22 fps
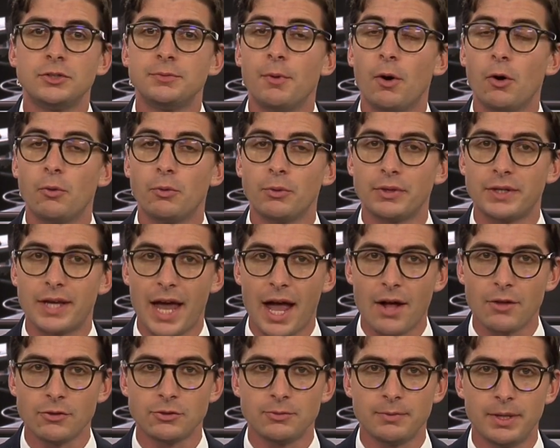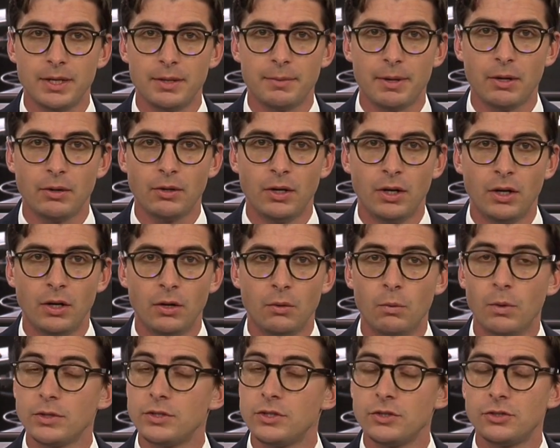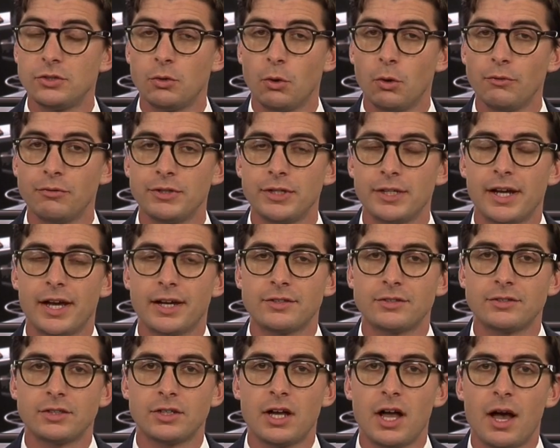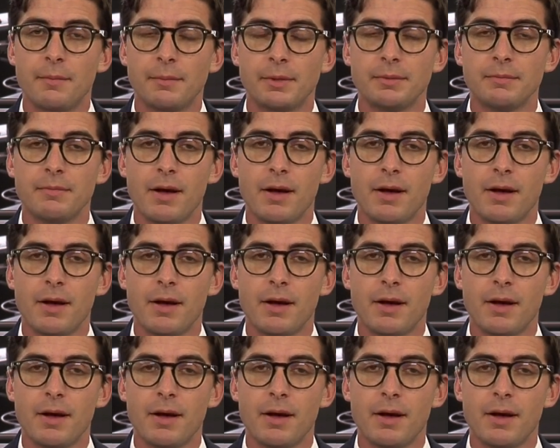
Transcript: spoke with councilmen about what's in store for the next coming